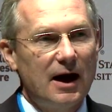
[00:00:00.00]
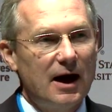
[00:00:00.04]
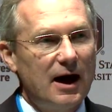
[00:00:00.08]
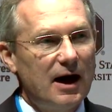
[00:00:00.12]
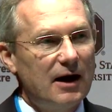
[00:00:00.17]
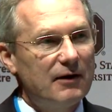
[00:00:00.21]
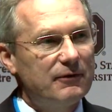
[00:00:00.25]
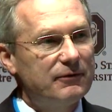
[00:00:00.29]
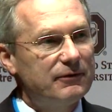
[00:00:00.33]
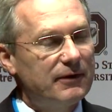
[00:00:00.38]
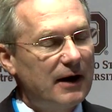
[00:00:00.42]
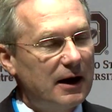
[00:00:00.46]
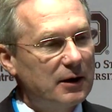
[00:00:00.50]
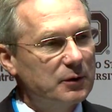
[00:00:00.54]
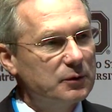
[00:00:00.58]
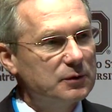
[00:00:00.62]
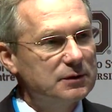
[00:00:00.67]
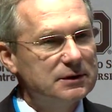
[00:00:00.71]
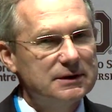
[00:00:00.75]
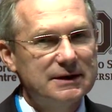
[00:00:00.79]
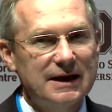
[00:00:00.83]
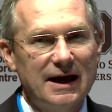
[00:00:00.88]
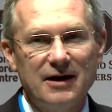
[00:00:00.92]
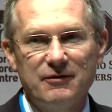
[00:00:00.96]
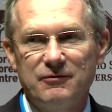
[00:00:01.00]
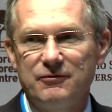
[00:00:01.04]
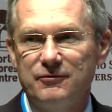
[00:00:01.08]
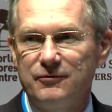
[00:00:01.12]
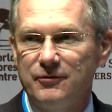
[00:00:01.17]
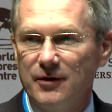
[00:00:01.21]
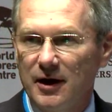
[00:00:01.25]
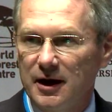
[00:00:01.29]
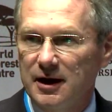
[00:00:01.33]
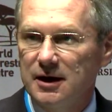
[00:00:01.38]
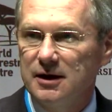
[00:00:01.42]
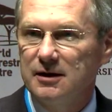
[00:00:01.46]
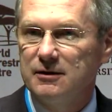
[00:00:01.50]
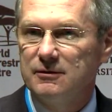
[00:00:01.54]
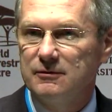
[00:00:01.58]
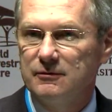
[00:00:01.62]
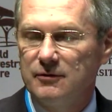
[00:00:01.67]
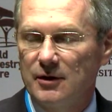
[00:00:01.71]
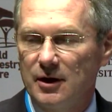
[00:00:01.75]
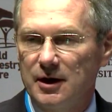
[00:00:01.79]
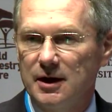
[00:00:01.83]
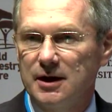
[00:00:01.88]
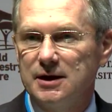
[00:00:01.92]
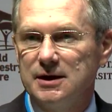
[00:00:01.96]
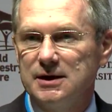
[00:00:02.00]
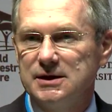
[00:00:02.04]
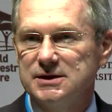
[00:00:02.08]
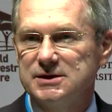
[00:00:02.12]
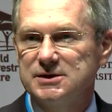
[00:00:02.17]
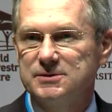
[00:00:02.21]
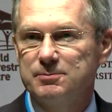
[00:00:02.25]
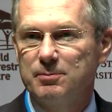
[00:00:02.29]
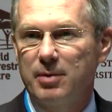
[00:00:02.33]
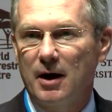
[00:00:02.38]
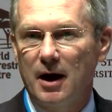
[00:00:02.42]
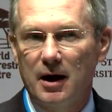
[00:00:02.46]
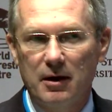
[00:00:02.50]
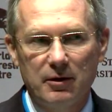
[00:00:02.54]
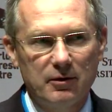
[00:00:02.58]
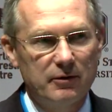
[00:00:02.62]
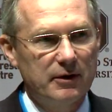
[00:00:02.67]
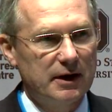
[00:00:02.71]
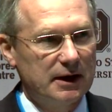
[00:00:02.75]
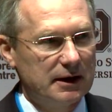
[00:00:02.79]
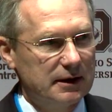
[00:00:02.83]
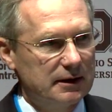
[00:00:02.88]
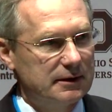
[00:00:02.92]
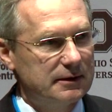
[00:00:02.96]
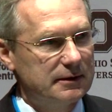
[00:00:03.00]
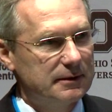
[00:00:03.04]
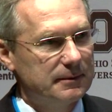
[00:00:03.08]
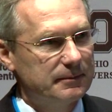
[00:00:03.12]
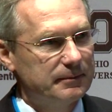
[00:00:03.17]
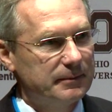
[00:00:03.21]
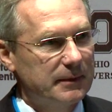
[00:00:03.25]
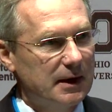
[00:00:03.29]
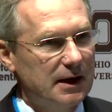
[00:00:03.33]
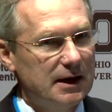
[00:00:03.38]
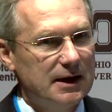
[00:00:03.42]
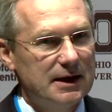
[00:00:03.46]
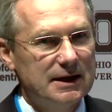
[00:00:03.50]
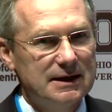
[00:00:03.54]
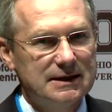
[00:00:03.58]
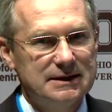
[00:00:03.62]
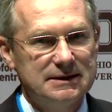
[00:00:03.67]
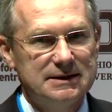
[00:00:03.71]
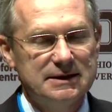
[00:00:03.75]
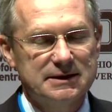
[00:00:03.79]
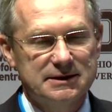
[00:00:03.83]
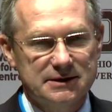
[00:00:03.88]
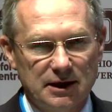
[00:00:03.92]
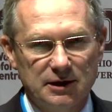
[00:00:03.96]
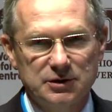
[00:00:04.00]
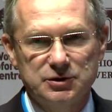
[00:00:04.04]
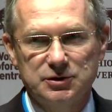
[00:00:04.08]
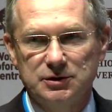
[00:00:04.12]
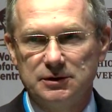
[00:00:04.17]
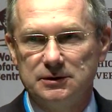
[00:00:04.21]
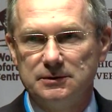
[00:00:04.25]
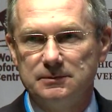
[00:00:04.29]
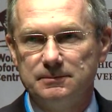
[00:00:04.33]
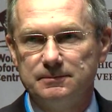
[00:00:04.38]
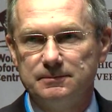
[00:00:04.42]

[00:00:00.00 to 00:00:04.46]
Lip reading: I found a very, very inspiring discussion.